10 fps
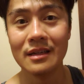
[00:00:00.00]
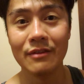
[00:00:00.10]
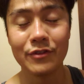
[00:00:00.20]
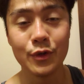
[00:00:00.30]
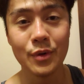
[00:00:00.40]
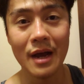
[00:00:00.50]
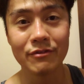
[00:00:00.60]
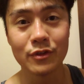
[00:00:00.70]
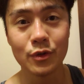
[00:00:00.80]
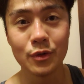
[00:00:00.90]
If you
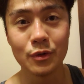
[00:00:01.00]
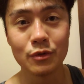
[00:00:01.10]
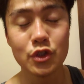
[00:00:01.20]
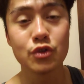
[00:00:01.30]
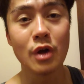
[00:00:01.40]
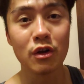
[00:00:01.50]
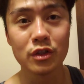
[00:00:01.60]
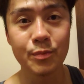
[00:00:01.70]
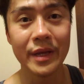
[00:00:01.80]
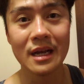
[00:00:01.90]
have to struggle
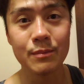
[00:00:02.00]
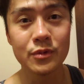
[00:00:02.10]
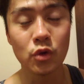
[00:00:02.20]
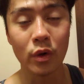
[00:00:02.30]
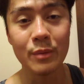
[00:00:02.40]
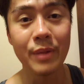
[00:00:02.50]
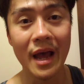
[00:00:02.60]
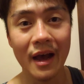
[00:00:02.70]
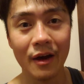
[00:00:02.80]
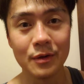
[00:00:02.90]
to pick up 20
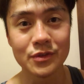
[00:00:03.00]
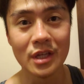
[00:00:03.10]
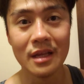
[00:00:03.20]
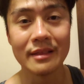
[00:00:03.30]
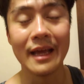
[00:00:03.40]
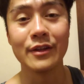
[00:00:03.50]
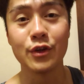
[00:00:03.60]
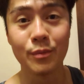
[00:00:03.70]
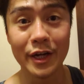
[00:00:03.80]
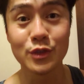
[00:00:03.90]
pounds, then
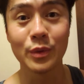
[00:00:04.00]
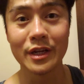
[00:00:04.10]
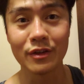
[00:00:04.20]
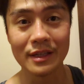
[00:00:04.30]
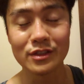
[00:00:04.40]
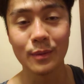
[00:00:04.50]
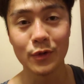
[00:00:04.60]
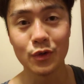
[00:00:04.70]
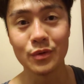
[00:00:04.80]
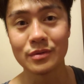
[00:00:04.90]
you're much weaker than
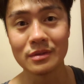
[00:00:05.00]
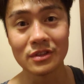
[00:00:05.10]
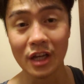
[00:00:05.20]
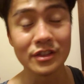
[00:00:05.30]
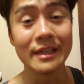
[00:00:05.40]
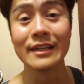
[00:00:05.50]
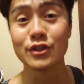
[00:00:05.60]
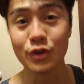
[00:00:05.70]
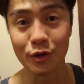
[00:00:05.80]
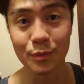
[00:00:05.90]
someone who doesn't need to
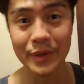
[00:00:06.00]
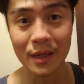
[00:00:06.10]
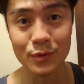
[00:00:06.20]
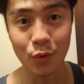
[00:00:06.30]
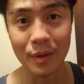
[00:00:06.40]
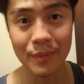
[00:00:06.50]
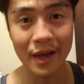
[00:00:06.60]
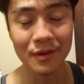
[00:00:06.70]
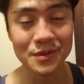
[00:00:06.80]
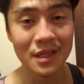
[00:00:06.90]
struggle to pick up 20
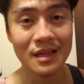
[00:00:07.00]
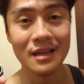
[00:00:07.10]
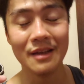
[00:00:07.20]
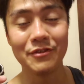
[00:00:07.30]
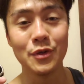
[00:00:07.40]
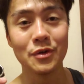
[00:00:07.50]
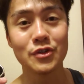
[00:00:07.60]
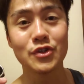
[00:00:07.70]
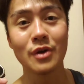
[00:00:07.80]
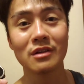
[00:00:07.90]
pounds. If you're
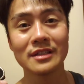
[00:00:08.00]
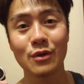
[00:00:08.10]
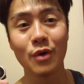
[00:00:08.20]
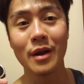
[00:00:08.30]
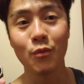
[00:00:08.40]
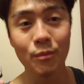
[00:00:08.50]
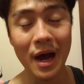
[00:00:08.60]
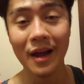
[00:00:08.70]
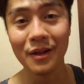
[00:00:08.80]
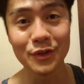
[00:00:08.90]
struggling to run a
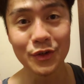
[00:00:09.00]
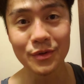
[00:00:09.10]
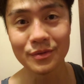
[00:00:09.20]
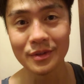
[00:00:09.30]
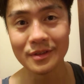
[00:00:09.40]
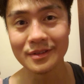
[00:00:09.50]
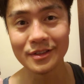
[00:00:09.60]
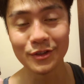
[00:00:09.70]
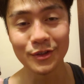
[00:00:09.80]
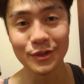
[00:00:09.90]
mile,
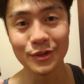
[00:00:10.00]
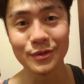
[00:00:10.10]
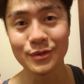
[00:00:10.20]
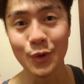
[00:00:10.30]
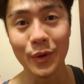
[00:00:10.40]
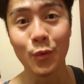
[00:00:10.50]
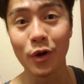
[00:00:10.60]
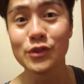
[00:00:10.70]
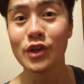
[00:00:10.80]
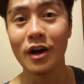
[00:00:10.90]
you're doing
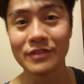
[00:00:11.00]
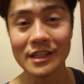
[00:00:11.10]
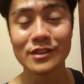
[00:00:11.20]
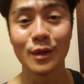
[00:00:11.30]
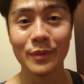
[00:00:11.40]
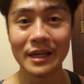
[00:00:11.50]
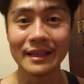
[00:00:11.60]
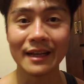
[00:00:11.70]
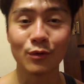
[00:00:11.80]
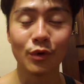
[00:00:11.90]
worse off than somebody
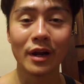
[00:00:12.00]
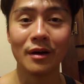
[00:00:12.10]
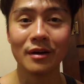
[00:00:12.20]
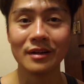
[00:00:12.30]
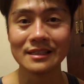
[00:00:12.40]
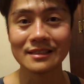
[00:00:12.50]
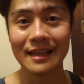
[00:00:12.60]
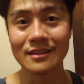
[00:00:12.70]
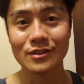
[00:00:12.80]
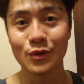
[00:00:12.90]
that can run out
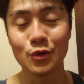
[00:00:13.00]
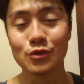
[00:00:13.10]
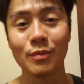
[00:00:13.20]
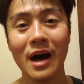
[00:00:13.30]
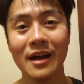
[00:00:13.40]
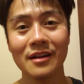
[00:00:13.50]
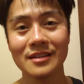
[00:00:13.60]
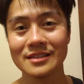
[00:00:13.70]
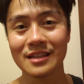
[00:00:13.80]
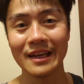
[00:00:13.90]
whose
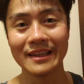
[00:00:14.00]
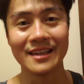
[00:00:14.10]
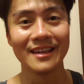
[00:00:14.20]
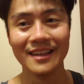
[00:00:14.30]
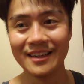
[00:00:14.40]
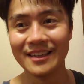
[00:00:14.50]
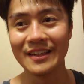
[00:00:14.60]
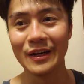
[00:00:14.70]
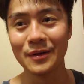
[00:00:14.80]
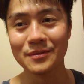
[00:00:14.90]
mile is like,
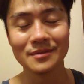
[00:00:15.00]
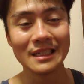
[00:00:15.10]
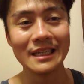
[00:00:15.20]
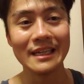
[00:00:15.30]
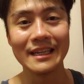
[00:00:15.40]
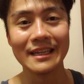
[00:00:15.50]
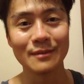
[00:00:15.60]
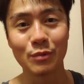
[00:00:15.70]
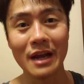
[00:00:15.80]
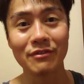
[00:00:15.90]
you know,
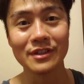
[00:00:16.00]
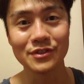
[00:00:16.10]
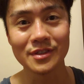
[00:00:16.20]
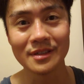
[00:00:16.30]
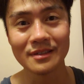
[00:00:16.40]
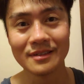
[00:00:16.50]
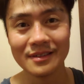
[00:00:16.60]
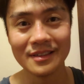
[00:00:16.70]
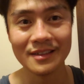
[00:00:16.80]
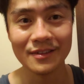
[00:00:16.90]
eating breakfast
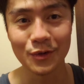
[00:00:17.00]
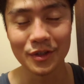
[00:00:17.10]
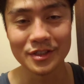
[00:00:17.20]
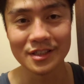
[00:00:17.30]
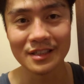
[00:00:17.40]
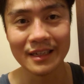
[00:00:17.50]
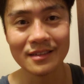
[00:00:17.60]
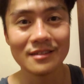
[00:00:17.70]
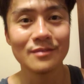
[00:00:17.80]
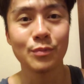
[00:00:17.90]
or just
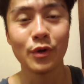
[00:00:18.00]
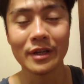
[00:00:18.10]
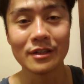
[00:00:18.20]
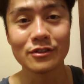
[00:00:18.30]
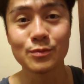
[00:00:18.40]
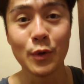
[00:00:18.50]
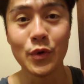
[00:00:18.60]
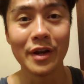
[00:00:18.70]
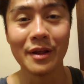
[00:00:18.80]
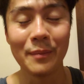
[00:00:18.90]
like putting a
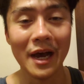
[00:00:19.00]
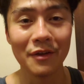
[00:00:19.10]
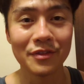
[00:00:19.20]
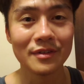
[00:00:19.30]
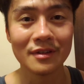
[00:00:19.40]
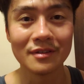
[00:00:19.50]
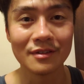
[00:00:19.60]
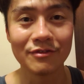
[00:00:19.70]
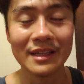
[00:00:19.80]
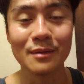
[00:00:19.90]
spoon in their mouth
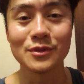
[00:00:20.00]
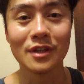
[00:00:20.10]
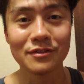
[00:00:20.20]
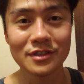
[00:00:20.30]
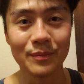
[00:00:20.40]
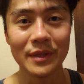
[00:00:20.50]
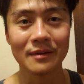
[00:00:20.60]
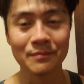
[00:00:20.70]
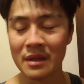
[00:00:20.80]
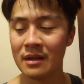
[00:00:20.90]
to feed themselves something.